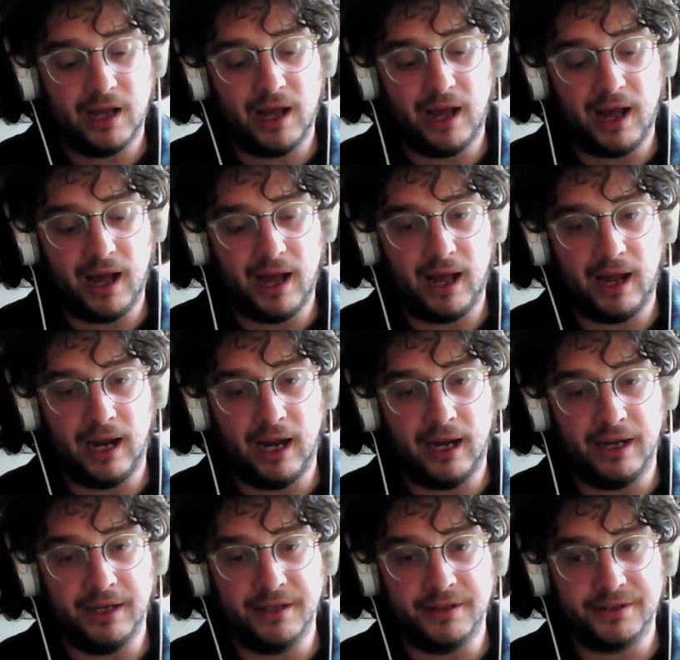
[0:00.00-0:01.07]

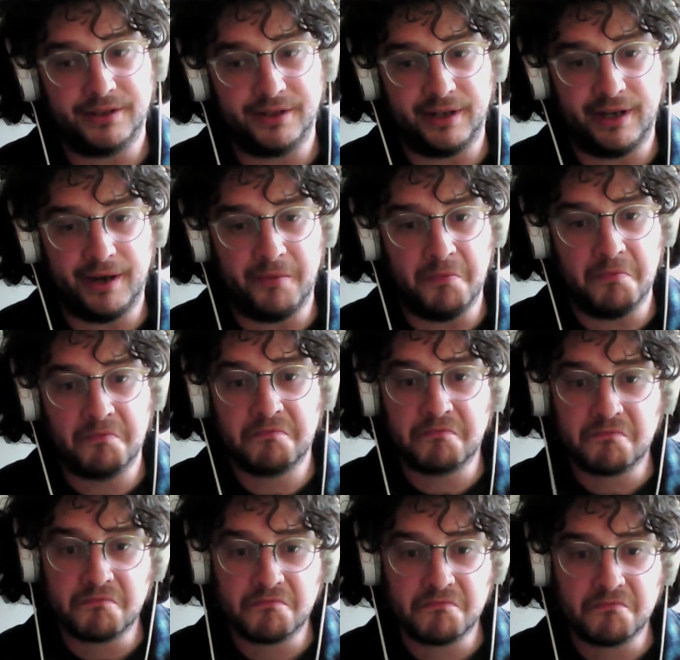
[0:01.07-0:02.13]
and um,
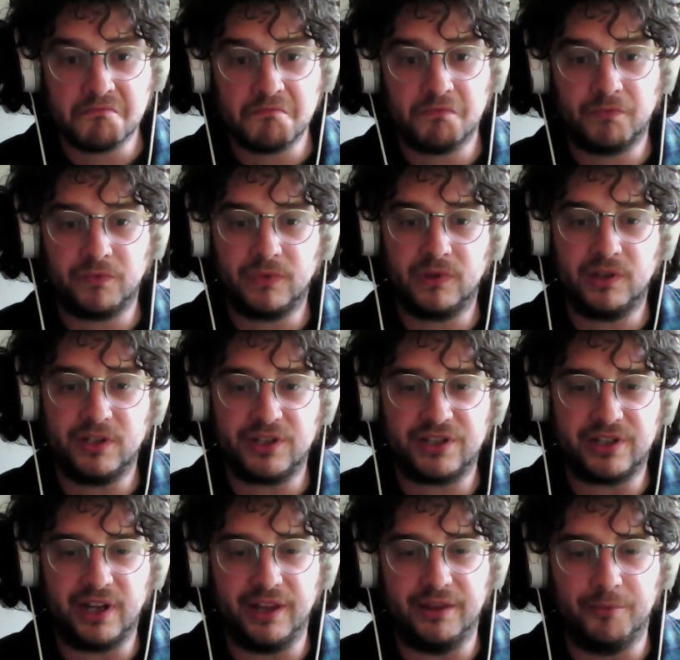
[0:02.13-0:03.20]
just
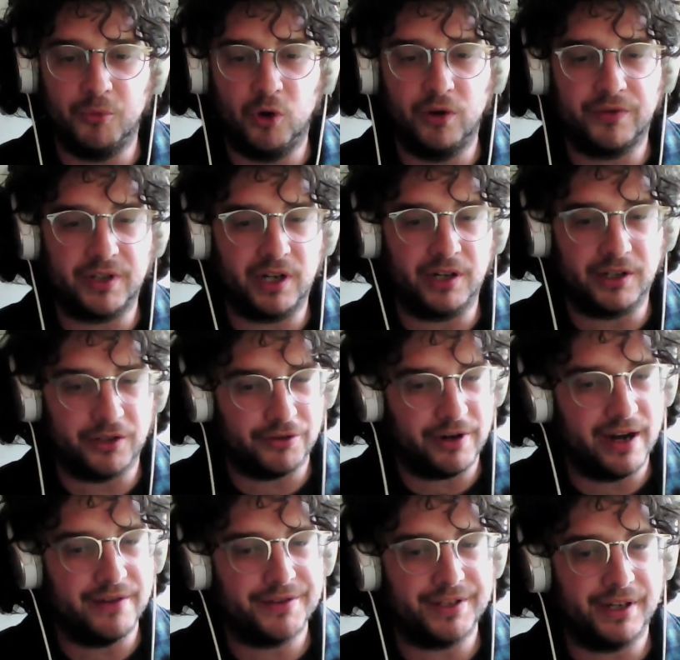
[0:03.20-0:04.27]
like more of a kind of
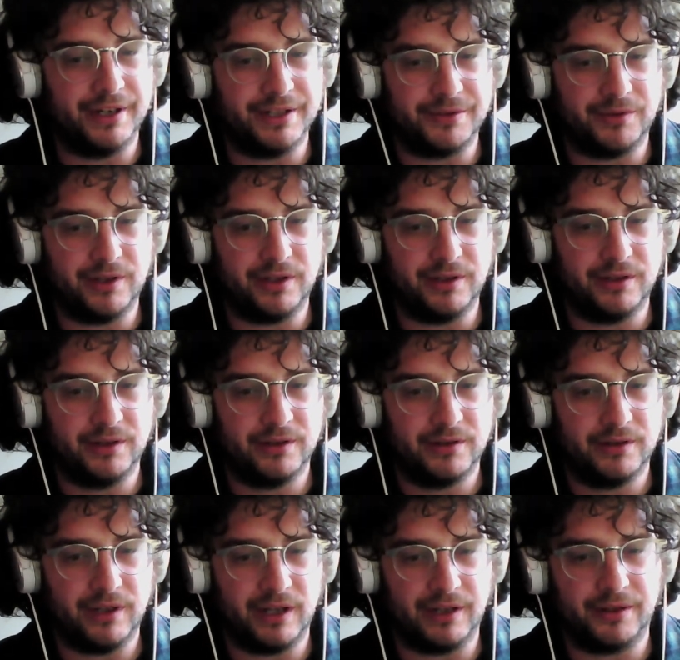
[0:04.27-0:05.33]
creative side as well,
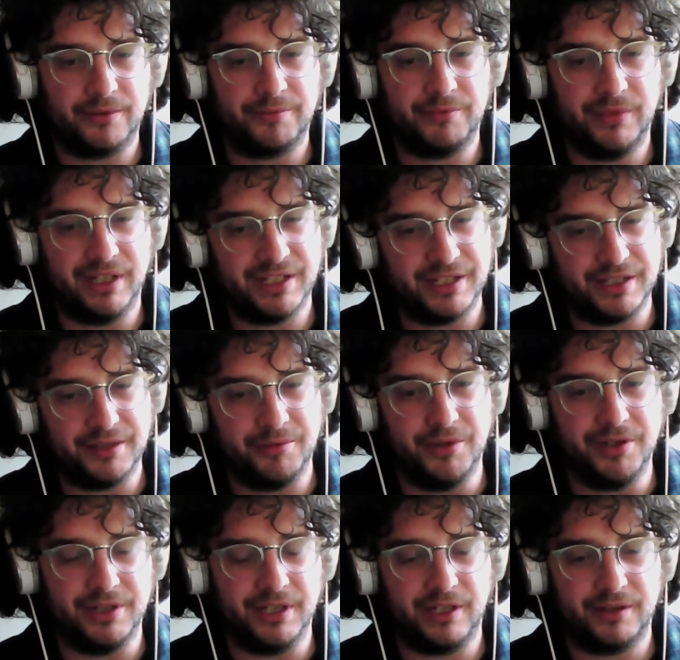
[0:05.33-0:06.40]
like listening to
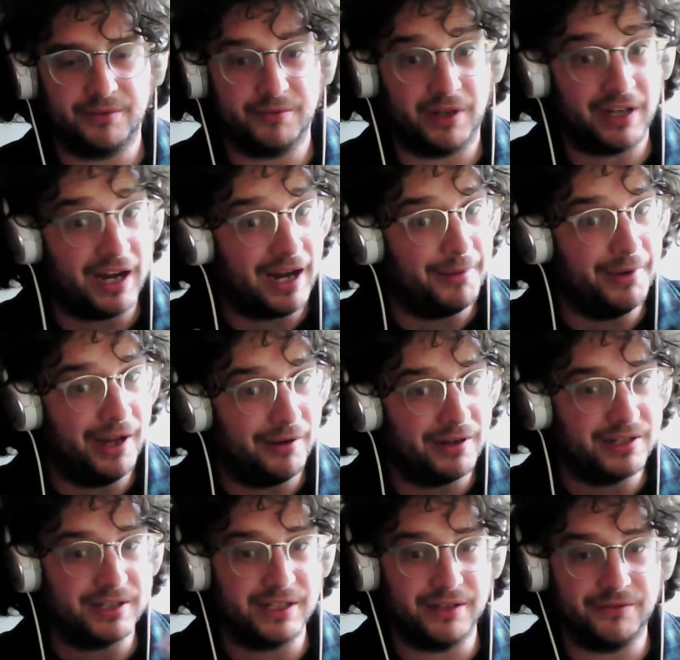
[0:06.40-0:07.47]
music, like I am now
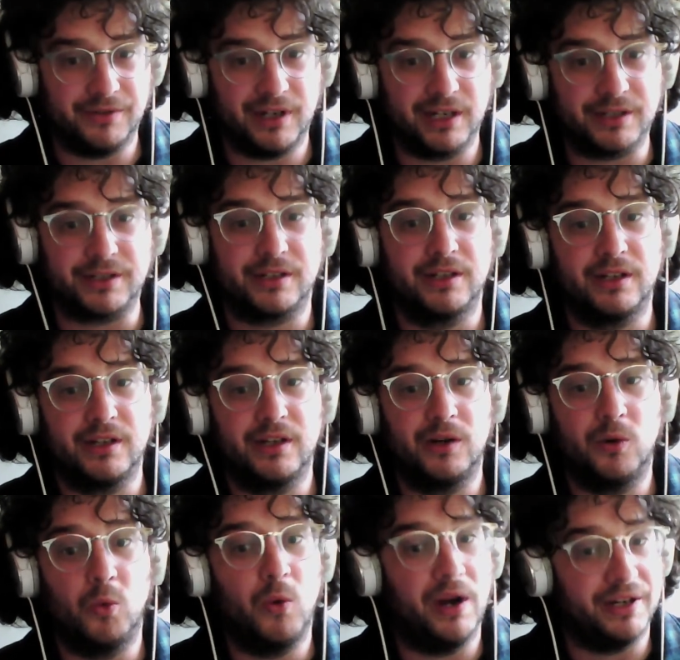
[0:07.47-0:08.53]
actually, in fact
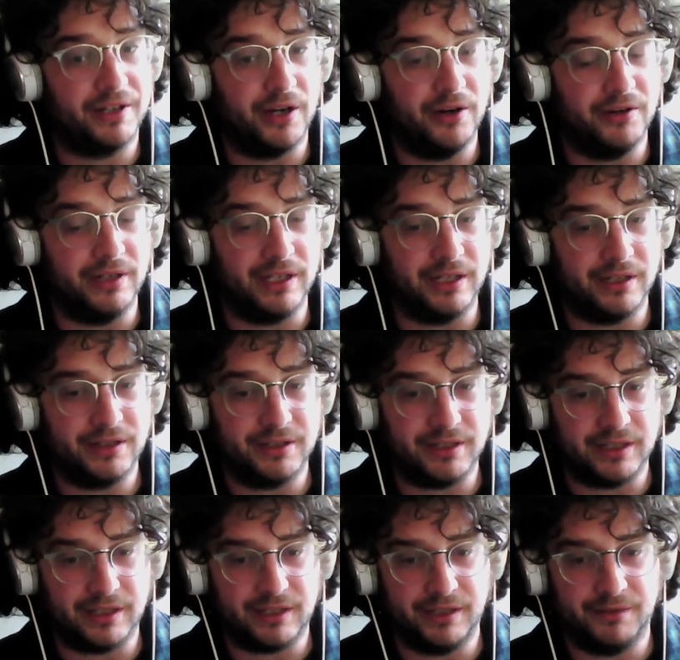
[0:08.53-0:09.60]
when coding because
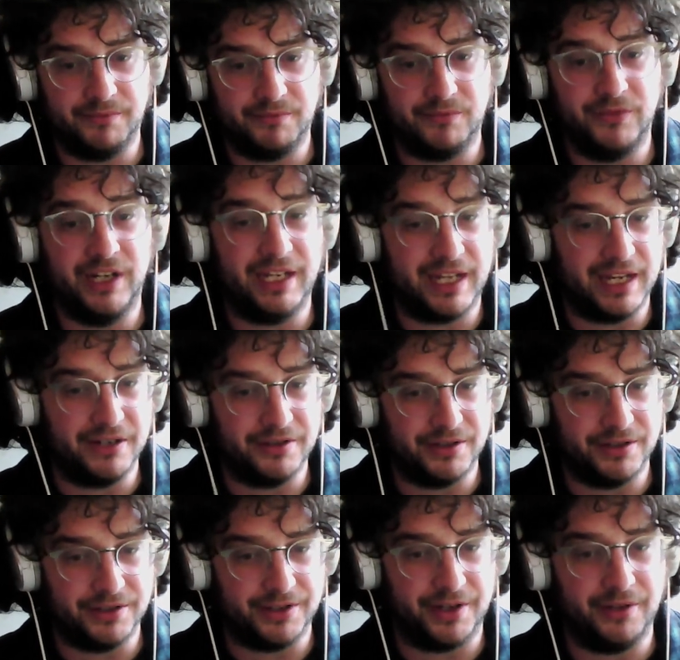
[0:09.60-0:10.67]
it can really get you into the
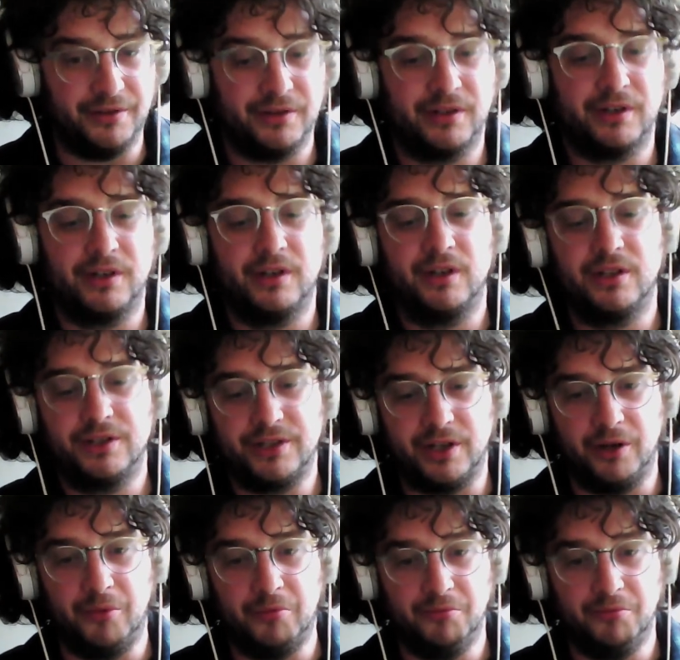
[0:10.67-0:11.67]
zone. So